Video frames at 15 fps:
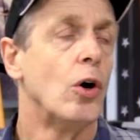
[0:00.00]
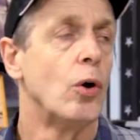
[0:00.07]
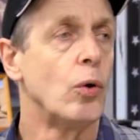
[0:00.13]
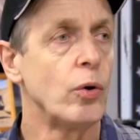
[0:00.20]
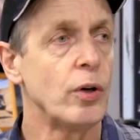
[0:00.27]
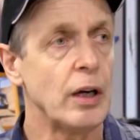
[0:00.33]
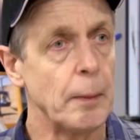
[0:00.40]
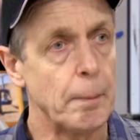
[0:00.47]

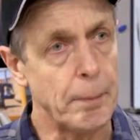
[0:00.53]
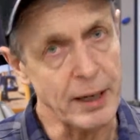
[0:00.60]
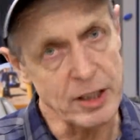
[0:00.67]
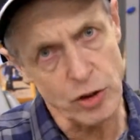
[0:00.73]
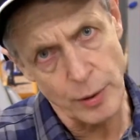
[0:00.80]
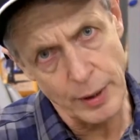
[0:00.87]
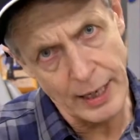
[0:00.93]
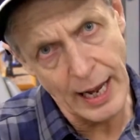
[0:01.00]
or your
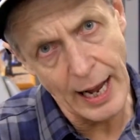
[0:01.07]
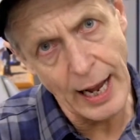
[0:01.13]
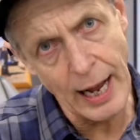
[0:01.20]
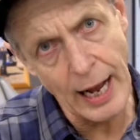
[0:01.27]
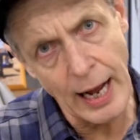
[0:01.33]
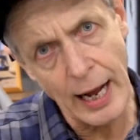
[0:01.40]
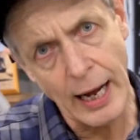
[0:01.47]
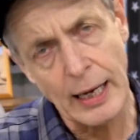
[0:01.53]

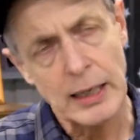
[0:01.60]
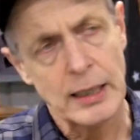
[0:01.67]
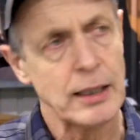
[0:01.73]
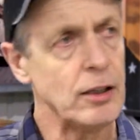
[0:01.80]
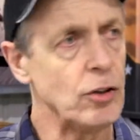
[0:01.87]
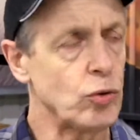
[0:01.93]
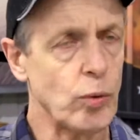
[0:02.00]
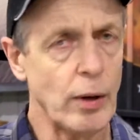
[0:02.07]
budgerigar
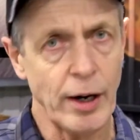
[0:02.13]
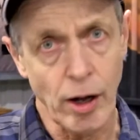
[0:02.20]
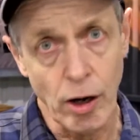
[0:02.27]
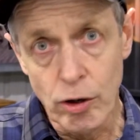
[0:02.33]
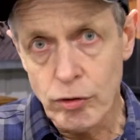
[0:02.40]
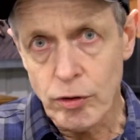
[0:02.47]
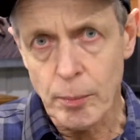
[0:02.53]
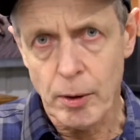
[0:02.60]
is run
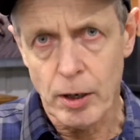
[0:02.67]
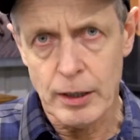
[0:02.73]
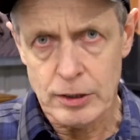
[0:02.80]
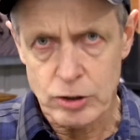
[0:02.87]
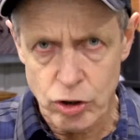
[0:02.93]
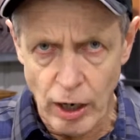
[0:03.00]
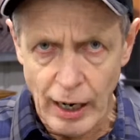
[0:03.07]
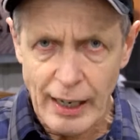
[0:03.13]
over by
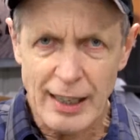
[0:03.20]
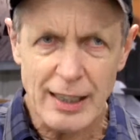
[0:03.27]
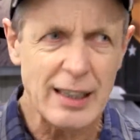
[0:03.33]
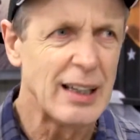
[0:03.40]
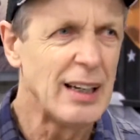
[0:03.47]
a truck.